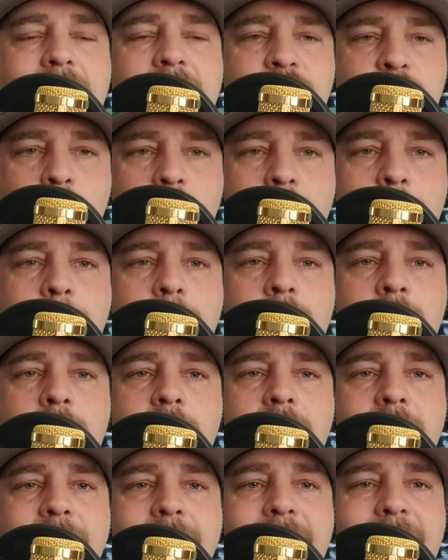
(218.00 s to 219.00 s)

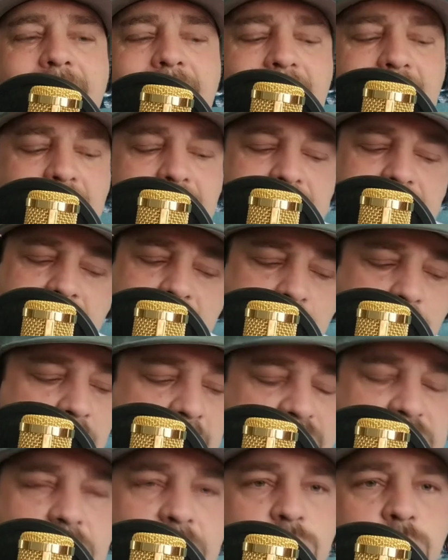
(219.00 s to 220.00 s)
enjoyable. And,
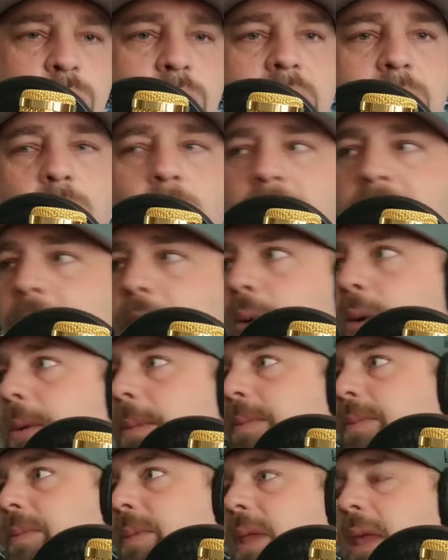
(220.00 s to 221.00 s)
I just really want to
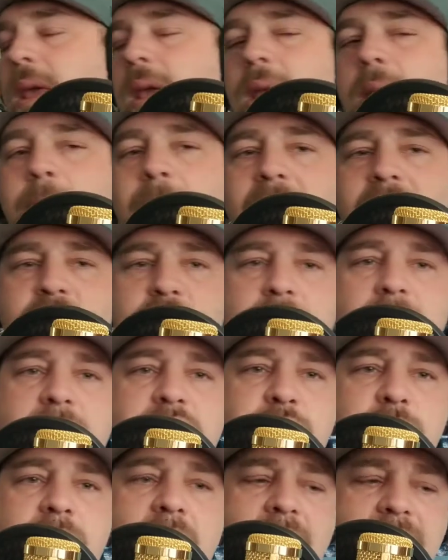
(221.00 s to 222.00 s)
make sure
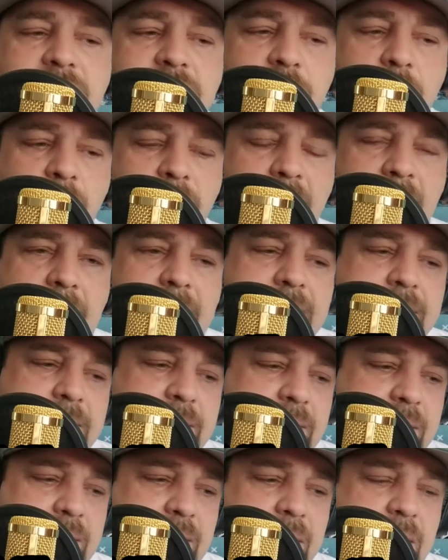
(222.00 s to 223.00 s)
that you guys know that
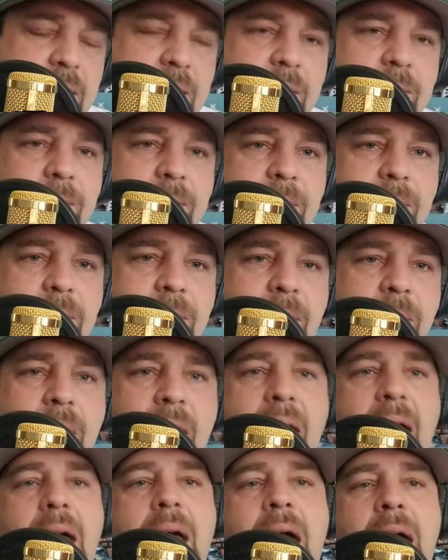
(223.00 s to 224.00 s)

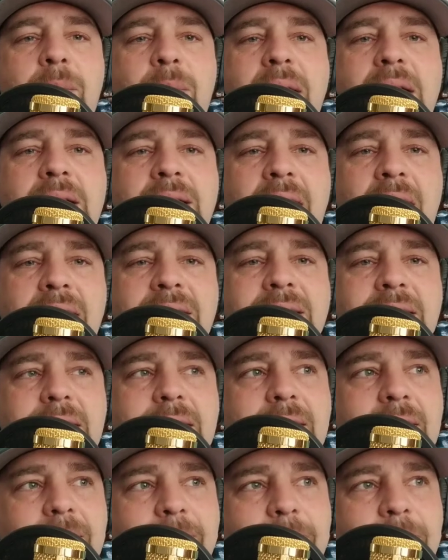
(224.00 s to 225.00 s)
I recognize
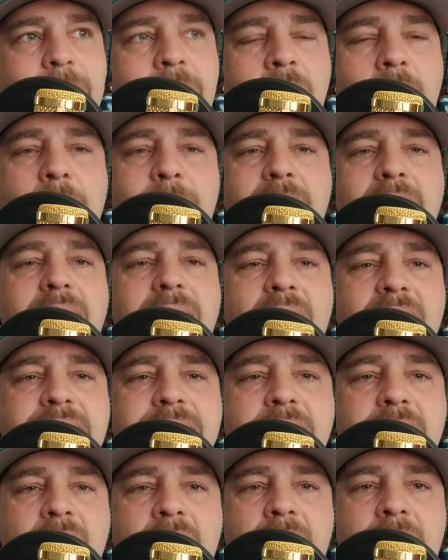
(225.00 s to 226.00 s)
it. I
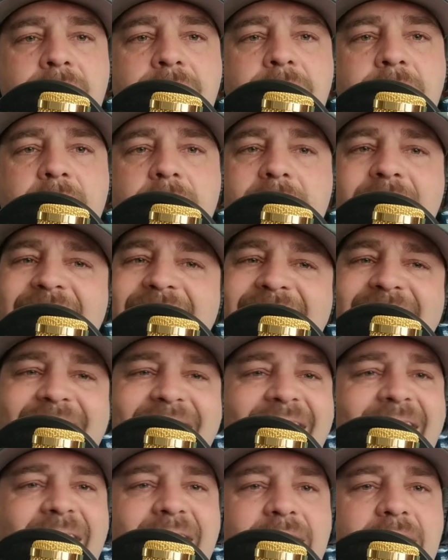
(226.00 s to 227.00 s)
recognize the love,
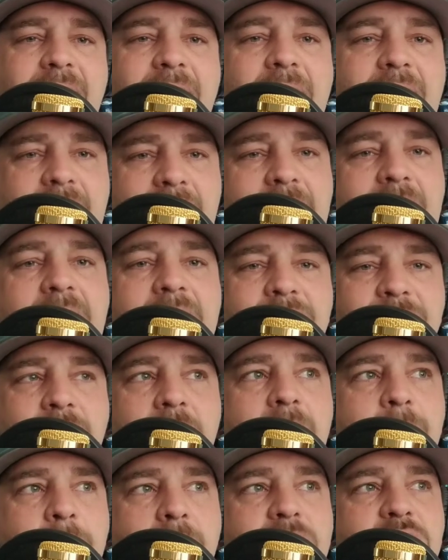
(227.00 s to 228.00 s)
and it is
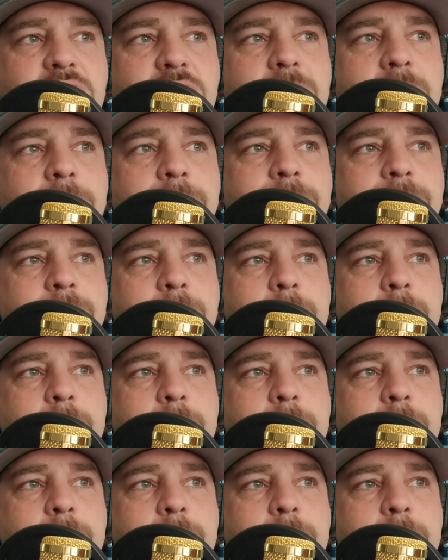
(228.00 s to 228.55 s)
very much,